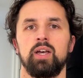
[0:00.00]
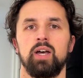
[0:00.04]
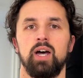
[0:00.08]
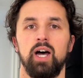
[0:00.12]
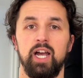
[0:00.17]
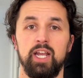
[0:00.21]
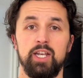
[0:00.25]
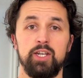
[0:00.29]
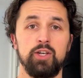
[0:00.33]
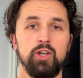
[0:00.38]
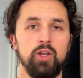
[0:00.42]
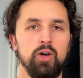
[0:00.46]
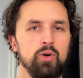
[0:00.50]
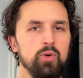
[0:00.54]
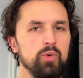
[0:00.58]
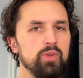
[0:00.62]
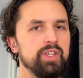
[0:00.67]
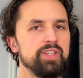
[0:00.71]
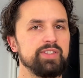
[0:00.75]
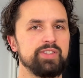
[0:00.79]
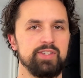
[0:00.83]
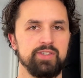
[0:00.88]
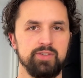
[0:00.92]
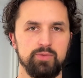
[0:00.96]
I know
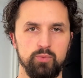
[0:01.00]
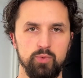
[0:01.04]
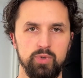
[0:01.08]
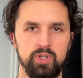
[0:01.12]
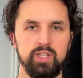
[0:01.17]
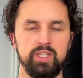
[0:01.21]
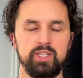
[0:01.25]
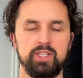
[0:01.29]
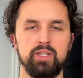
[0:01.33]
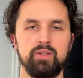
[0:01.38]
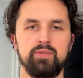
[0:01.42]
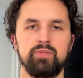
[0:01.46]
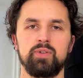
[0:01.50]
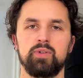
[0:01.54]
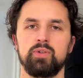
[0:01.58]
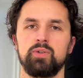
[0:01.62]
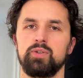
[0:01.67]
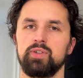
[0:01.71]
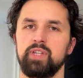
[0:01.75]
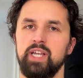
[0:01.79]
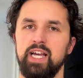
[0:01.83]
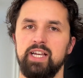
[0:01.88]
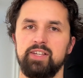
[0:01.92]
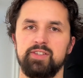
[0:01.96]
this is really
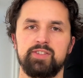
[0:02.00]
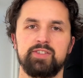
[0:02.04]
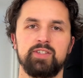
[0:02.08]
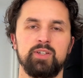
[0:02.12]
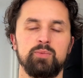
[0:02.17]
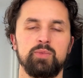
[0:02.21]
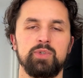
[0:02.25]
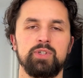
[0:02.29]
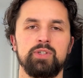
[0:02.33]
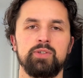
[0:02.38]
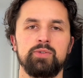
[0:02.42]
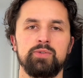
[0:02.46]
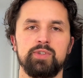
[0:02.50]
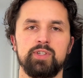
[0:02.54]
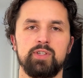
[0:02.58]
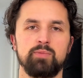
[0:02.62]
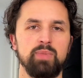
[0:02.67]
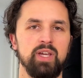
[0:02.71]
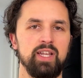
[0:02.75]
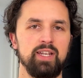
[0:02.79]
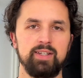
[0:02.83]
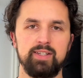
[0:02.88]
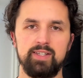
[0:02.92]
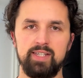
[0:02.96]
difficult as someone who's
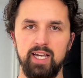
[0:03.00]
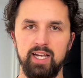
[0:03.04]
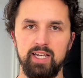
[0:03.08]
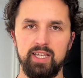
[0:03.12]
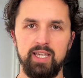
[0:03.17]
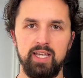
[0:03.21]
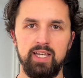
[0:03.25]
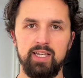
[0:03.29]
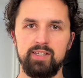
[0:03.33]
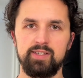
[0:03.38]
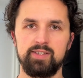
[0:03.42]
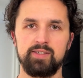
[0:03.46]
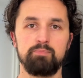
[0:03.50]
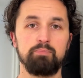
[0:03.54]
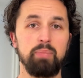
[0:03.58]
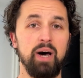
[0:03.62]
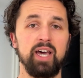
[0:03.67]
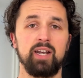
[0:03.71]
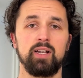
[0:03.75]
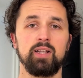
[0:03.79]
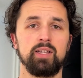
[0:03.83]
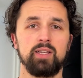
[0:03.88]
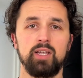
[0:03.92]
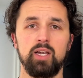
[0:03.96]
spent decades
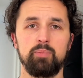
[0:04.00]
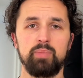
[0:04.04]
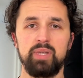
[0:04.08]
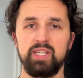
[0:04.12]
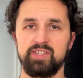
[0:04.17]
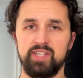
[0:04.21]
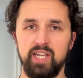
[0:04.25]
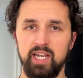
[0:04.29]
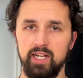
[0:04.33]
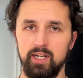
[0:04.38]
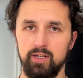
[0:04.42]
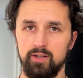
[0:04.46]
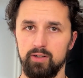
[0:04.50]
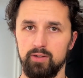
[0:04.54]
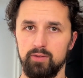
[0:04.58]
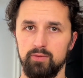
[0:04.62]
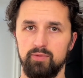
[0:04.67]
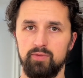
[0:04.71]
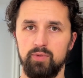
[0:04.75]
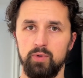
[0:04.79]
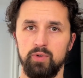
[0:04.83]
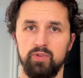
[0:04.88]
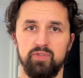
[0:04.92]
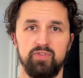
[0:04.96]
bottling up his anger
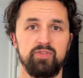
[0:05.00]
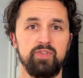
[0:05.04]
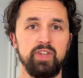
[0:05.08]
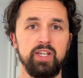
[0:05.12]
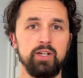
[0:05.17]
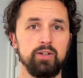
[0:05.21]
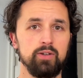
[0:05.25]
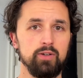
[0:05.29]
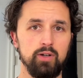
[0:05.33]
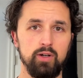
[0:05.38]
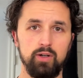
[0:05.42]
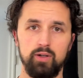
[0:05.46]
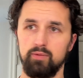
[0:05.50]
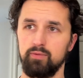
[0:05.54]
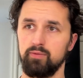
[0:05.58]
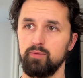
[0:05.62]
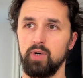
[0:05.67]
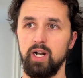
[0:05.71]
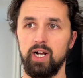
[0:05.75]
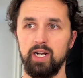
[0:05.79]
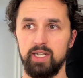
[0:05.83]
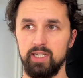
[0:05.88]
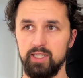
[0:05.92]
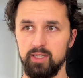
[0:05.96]
for fear of
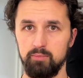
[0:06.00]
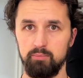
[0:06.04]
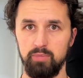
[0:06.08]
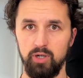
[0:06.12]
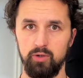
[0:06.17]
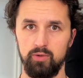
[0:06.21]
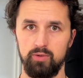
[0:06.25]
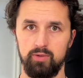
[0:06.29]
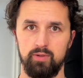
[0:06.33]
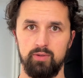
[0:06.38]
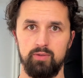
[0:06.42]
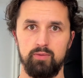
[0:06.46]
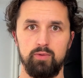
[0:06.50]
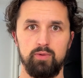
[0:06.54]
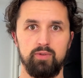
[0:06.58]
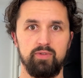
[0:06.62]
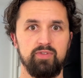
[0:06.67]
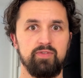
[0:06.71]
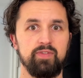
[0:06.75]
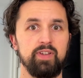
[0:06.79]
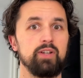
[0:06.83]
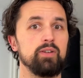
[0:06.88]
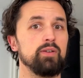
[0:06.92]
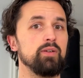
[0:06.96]
rocking the boat or
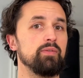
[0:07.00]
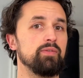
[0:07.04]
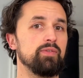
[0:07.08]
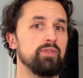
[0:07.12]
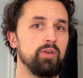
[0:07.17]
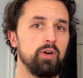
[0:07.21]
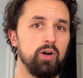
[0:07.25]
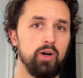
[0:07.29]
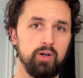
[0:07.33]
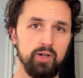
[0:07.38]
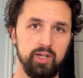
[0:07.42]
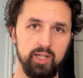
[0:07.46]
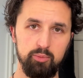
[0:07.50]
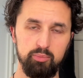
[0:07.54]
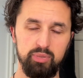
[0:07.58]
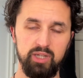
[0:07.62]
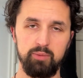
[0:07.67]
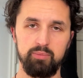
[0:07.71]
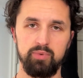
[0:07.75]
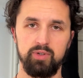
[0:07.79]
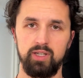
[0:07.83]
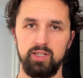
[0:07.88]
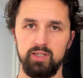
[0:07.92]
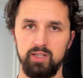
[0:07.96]
fear of hurting
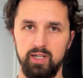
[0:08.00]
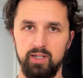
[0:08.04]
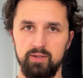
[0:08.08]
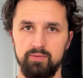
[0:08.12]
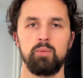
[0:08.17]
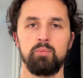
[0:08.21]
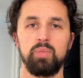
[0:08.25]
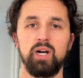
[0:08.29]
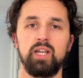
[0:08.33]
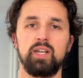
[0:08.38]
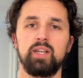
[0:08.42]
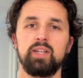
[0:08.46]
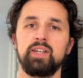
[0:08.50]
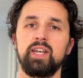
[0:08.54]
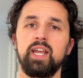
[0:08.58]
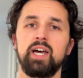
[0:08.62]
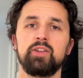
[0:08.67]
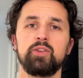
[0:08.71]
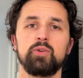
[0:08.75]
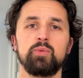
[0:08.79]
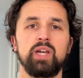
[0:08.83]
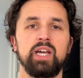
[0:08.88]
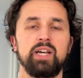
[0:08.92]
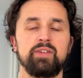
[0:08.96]
people he loved. But now
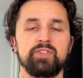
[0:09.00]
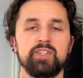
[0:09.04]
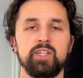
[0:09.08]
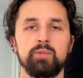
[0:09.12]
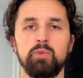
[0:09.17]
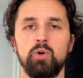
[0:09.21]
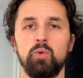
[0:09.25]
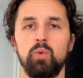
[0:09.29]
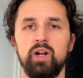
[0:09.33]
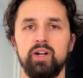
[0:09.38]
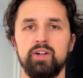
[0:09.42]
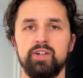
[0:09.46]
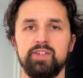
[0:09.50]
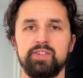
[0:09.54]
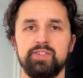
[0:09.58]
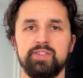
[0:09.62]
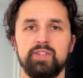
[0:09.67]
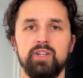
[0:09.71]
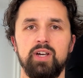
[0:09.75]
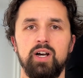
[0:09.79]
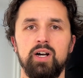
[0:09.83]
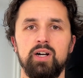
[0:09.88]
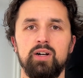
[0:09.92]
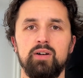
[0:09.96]
that we have some
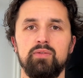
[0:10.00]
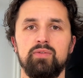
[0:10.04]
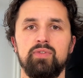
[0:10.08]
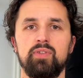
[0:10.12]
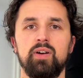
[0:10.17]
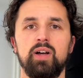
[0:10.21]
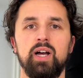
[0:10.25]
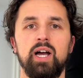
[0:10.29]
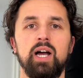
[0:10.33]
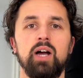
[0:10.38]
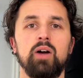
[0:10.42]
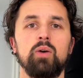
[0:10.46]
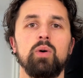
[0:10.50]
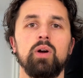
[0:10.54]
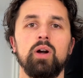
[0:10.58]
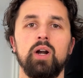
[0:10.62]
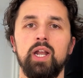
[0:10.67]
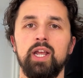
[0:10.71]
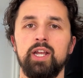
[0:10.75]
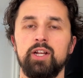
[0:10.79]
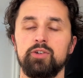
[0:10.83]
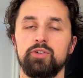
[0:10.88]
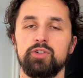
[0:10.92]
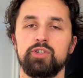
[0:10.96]
awareness of how our
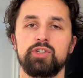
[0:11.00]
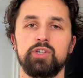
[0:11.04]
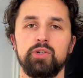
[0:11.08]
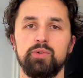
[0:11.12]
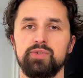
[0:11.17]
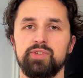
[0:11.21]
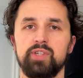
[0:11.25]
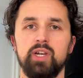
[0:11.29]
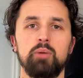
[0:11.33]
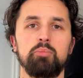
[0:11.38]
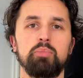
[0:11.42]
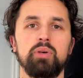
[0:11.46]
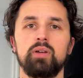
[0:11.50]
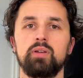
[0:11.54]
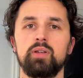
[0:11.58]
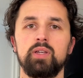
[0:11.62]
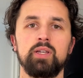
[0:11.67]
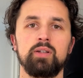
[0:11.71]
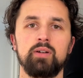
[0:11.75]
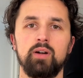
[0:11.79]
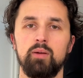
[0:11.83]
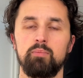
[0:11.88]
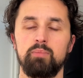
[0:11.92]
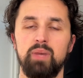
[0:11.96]
anger shows up
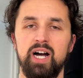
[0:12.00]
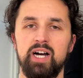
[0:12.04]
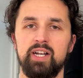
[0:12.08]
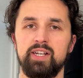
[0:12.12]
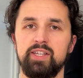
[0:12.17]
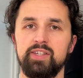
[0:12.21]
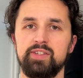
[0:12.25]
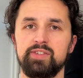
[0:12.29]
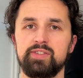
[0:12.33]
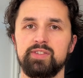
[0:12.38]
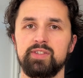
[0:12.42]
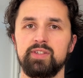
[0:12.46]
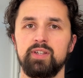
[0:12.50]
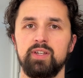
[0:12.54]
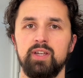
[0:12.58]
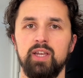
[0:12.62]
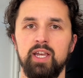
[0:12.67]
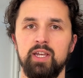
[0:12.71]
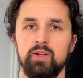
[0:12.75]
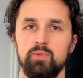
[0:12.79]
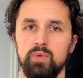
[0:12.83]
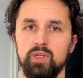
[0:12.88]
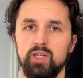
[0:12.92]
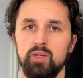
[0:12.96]
in our bodies,
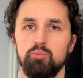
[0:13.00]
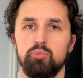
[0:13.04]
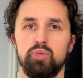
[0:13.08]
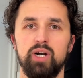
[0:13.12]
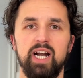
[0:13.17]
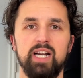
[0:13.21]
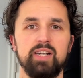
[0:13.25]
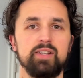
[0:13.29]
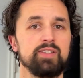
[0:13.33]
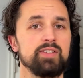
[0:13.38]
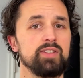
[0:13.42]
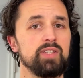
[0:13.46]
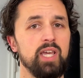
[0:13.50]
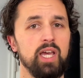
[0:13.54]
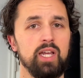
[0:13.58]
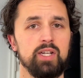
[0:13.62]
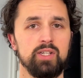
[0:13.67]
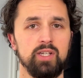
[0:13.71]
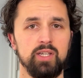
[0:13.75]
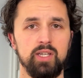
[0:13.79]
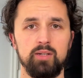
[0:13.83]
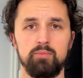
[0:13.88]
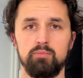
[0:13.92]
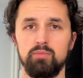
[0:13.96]
and we can practice
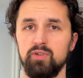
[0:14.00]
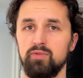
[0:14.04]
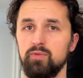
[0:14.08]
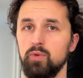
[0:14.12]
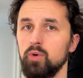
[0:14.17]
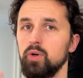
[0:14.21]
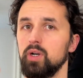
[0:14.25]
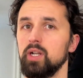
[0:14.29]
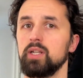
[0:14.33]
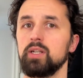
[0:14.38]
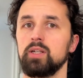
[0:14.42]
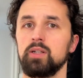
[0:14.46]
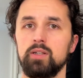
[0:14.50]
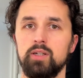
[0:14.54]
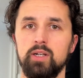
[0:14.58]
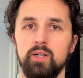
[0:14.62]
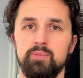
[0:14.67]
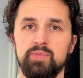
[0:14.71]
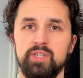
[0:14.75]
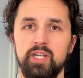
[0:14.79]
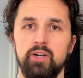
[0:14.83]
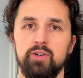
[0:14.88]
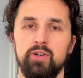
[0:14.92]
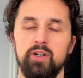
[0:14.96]
catching it before it
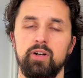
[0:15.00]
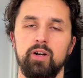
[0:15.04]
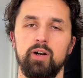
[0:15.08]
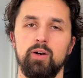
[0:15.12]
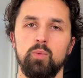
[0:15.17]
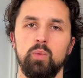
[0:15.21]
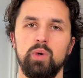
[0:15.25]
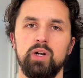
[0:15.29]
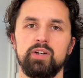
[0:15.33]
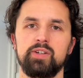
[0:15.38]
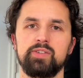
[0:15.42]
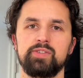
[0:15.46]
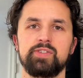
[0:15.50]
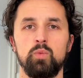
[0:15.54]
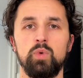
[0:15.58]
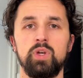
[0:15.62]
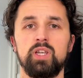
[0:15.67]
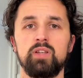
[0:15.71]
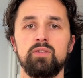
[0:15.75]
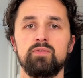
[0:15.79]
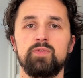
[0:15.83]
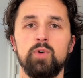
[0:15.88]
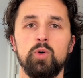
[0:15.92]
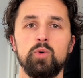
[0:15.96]
comes out in our words, we
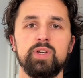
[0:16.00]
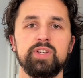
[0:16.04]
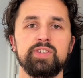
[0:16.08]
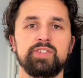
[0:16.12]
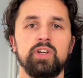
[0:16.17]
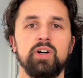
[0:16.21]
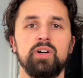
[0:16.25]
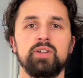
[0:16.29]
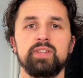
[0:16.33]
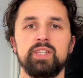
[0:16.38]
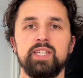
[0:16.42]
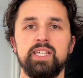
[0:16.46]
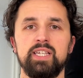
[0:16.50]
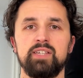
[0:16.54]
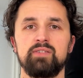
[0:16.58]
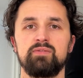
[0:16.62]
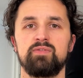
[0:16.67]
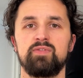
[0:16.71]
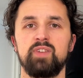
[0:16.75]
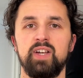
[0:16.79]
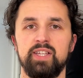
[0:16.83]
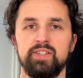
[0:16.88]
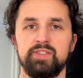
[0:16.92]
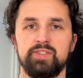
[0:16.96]
can focus on the
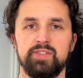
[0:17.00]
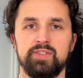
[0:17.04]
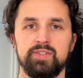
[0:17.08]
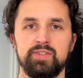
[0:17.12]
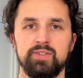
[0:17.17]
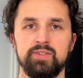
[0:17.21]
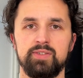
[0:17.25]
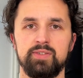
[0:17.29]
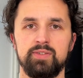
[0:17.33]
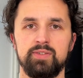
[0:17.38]
events